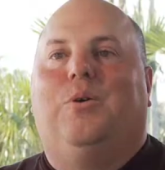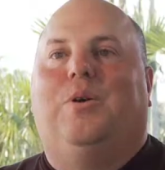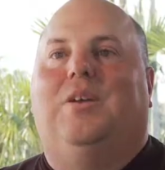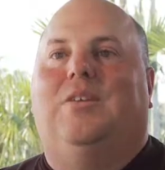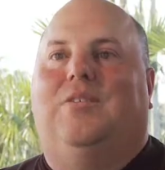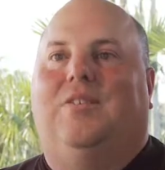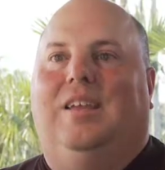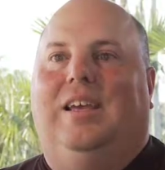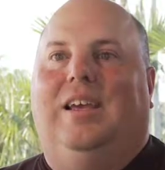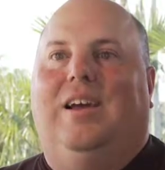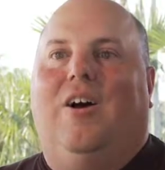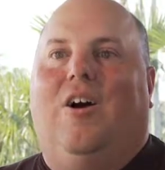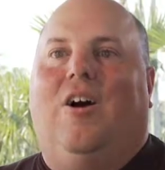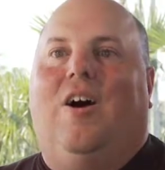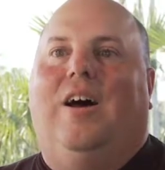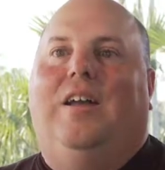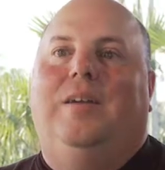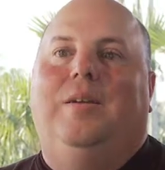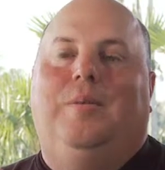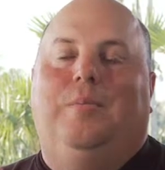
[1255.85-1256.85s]
focusing
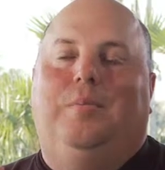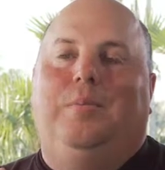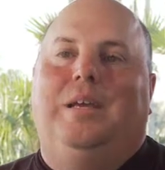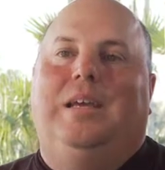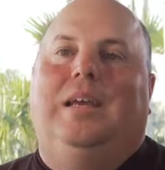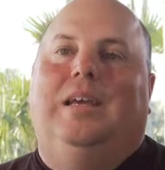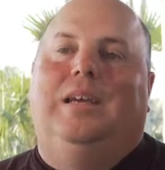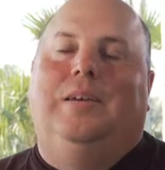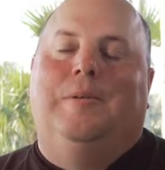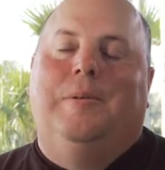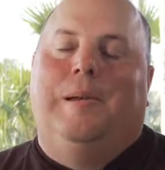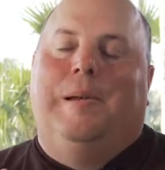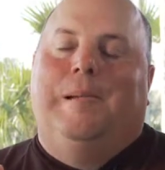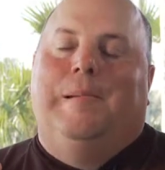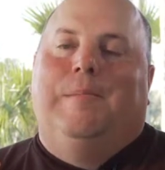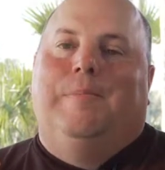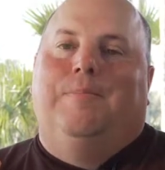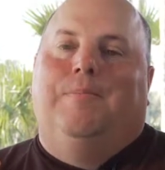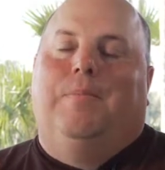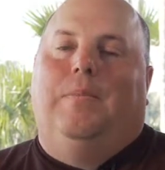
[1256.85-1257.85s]
on being,
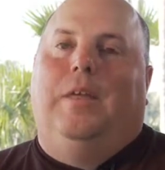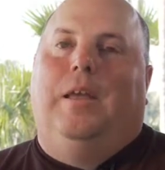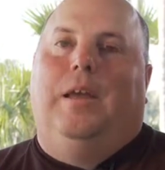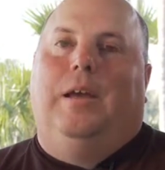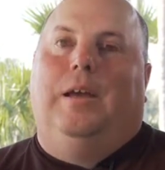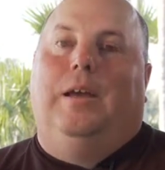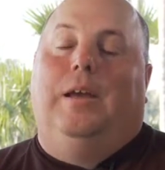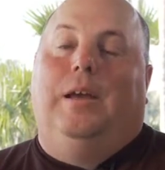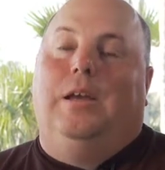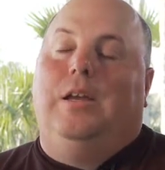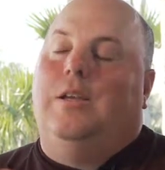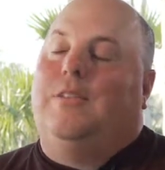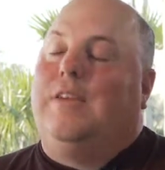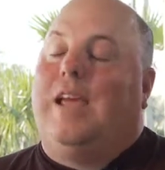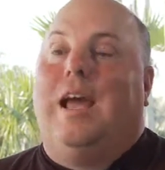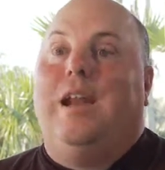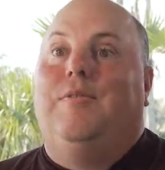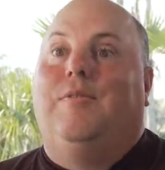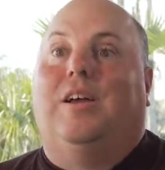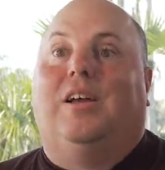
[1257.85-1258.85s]

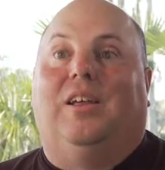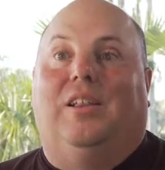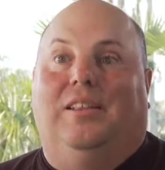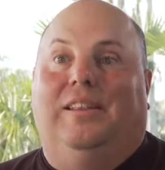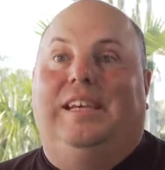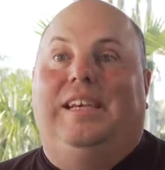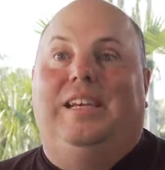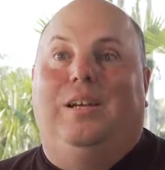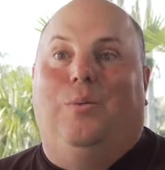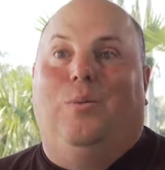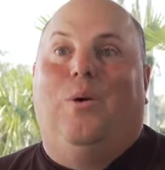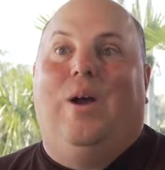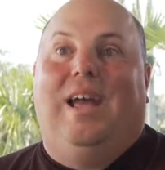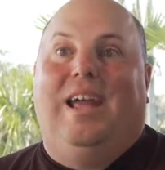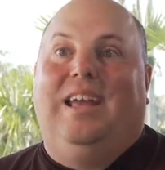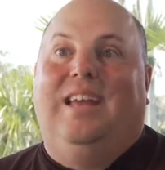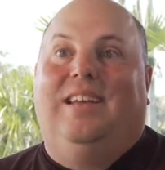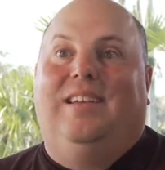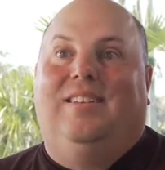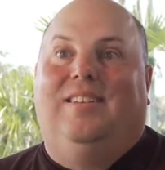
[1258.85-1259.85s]
it's kind of a clean
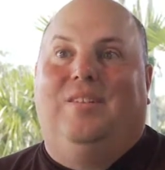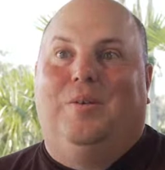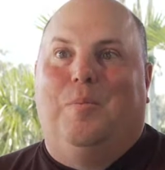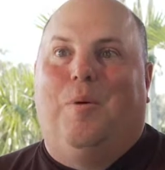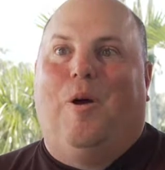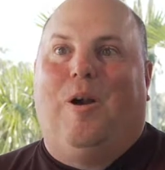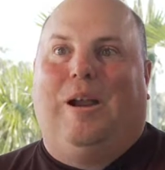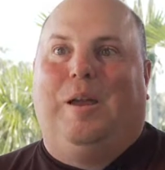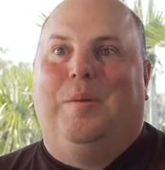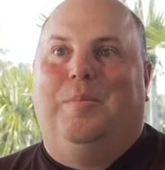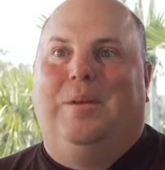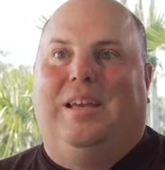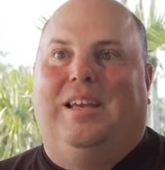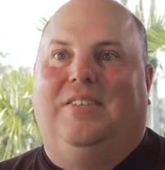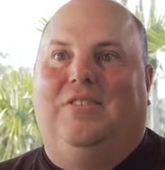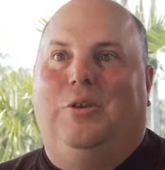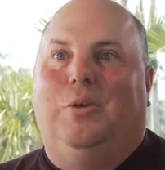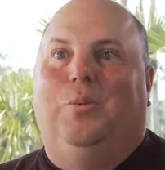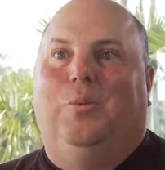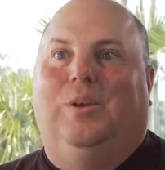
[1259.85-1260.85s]
way to market,
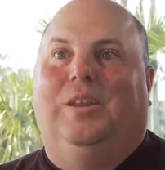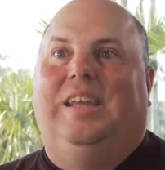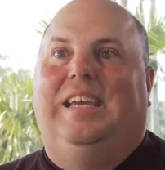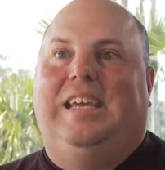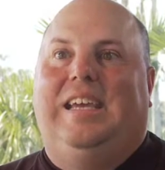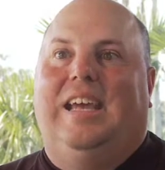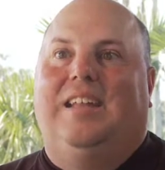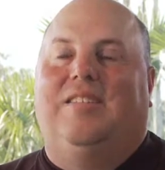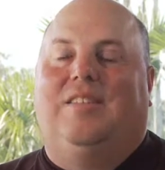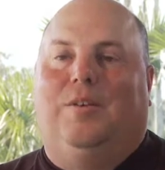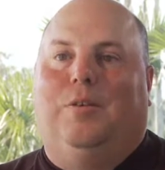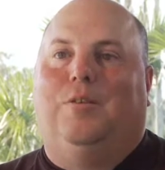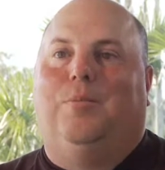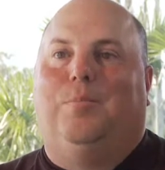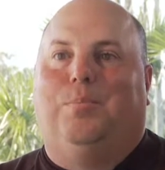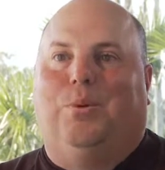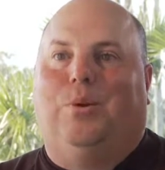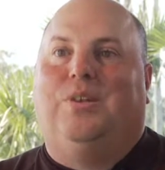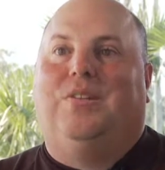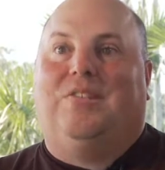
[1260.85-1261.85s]
because you really get to
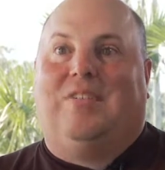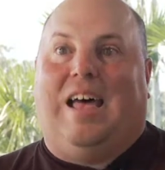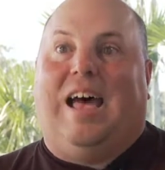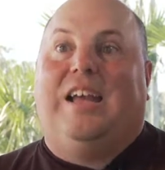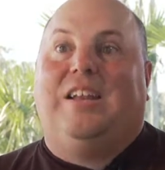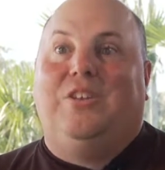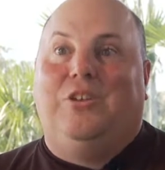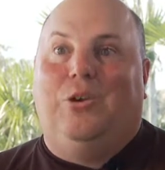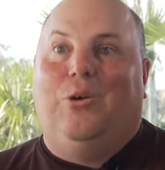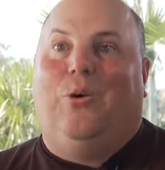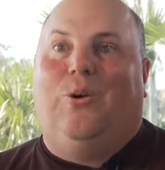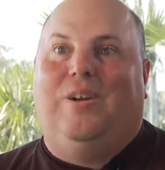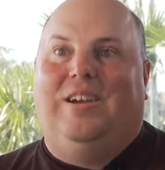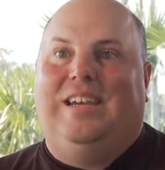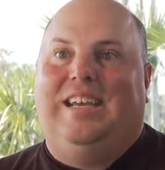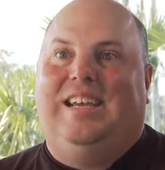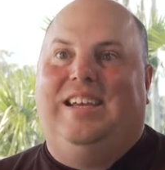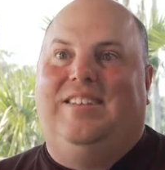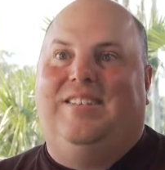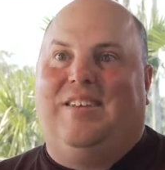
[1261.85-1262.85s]
put aside your
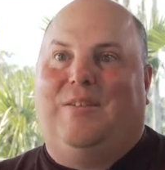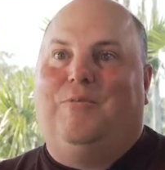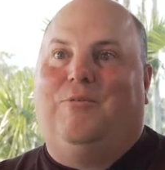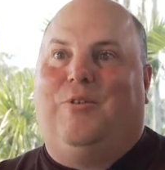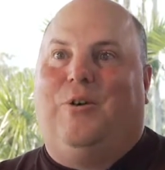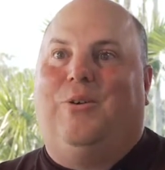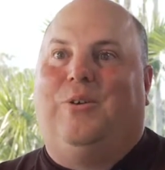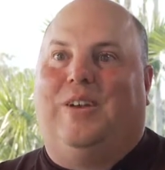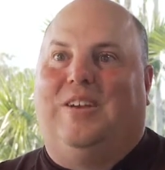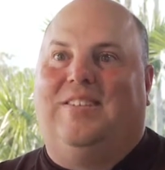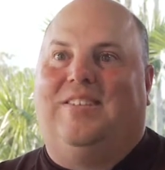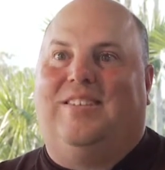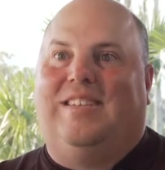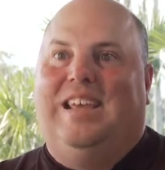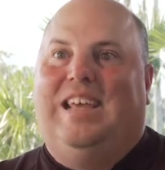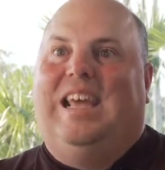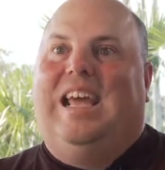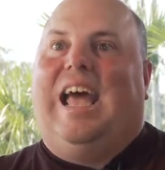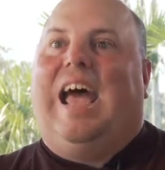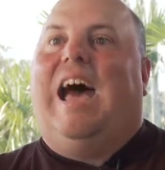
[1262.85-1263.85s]
needs and
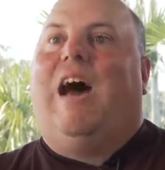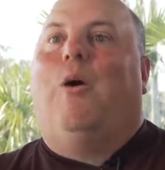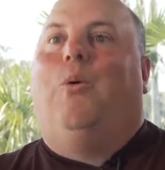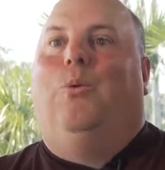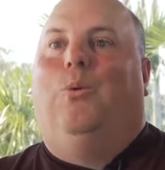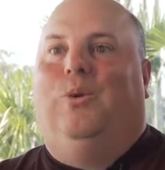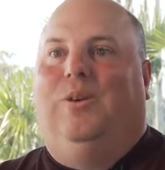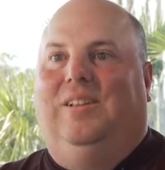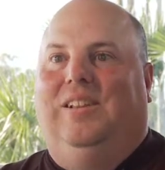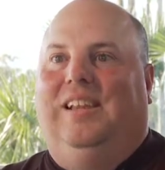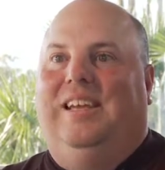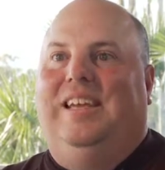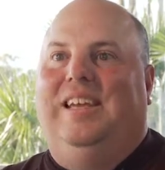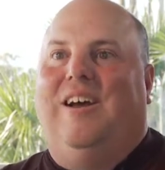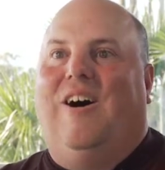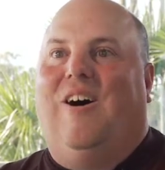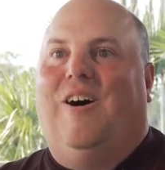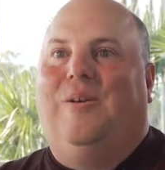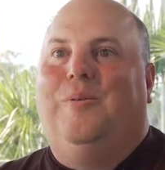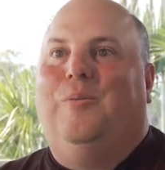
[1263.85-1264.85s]
focus
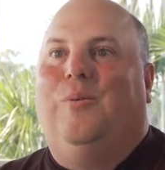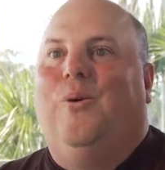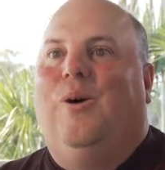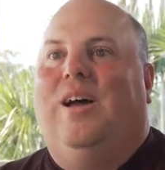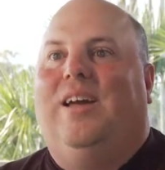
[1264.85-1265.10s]
outwardly on